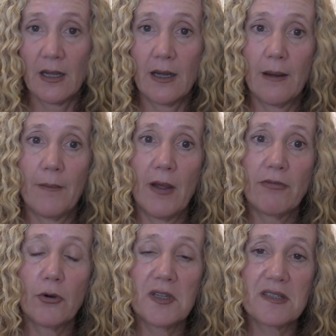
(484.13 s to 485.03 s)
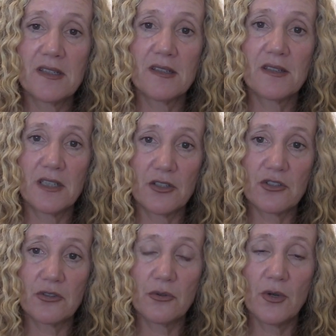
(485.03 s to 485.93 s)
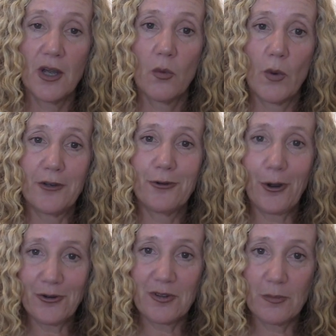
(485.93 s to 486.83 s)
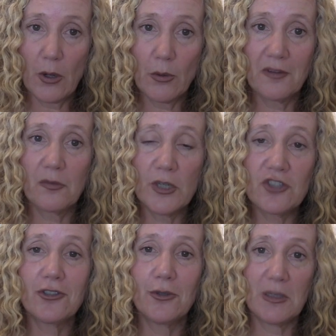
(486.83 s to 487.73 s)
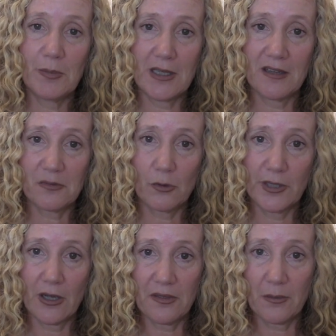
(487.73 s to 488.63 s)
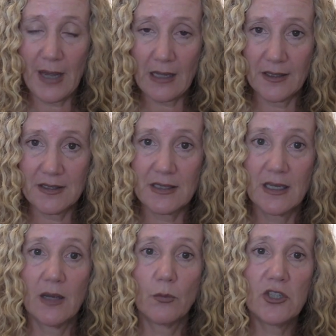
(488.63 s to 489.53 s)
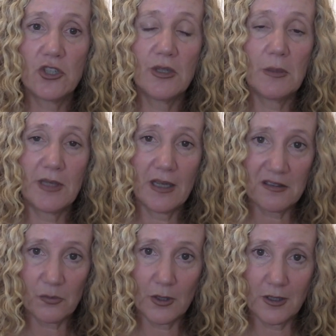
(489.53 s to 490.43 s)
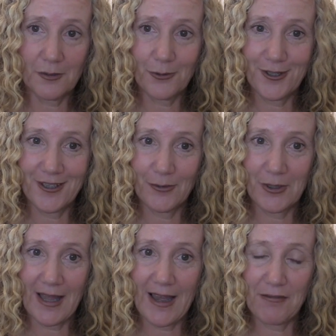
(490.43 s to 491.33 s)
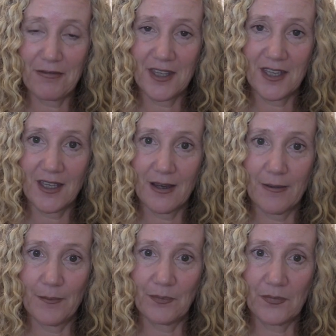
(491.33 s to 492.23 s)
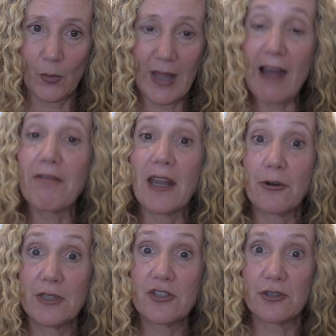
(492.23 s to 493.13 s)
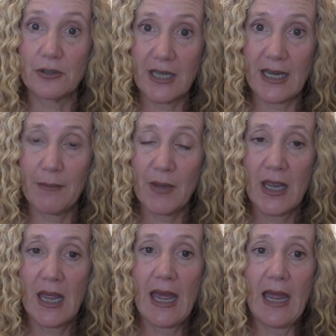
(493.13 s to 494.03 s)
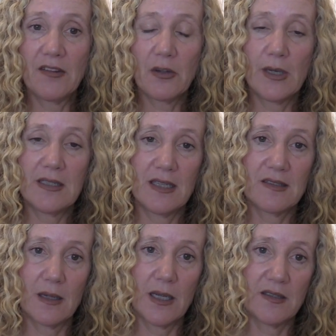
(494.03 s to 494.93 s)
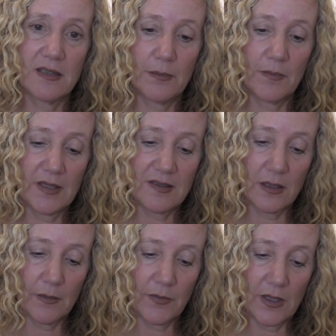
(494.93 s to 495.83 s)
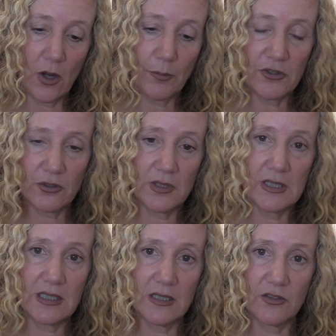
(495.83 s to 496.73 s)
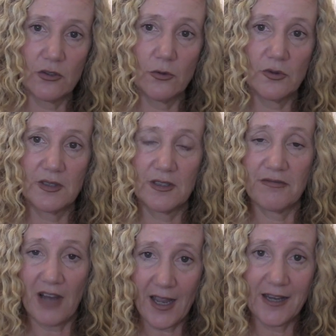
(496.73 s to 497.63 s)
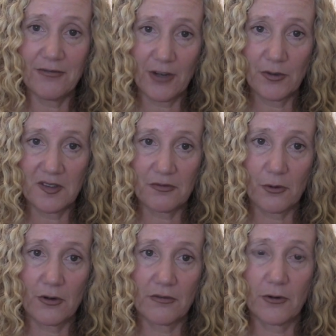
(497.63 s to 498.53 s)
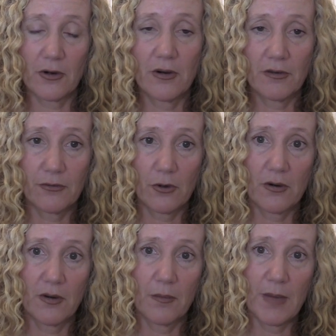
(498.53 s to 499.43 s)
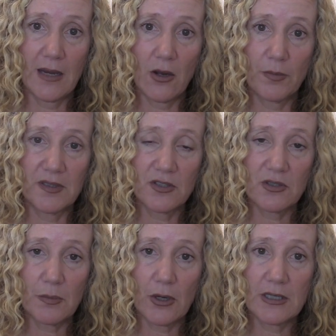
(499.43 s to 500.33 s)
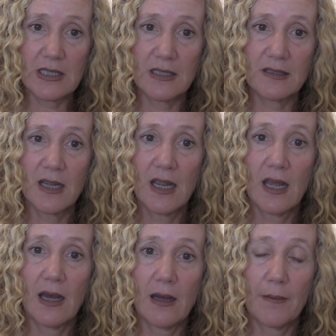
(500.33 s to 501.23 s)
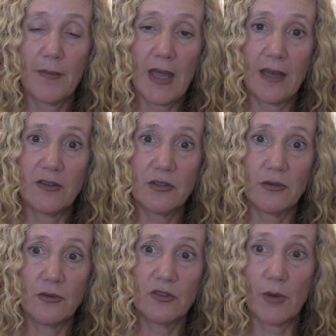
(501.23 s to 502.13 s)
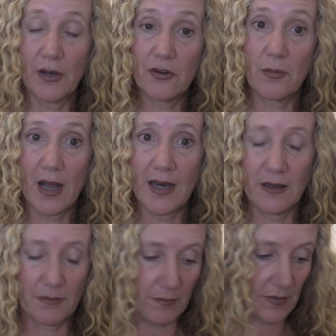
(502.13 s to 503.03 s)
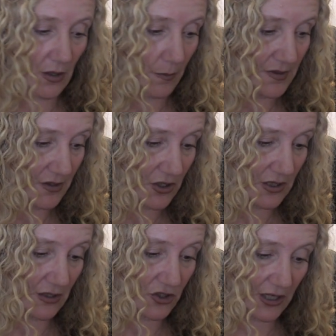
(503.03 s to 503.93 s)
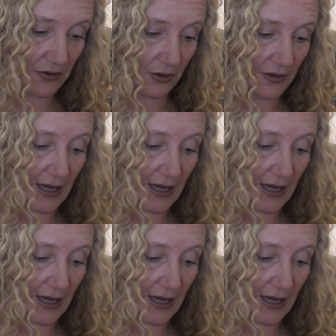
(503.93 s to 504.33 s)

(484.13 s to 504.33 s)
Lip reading: Of course, this is an issue when you go to the polls, which UDPS will be on the ballot, which UDPS will have that original name. And so it's an opportunity to divide votes for the main opposition parties and to undermine the opposition in general.